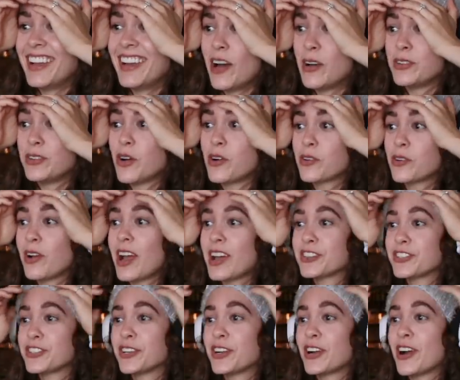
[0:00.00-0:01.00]
no, don't
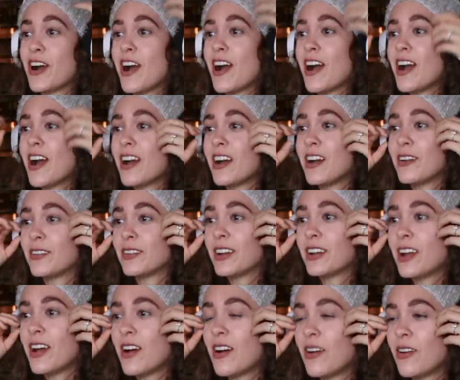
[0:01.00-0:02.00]
crash your car. Oh,
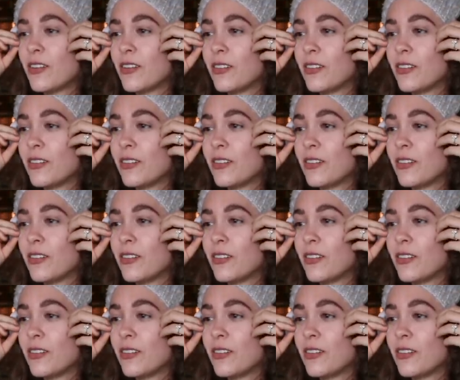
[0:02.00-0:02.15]
no.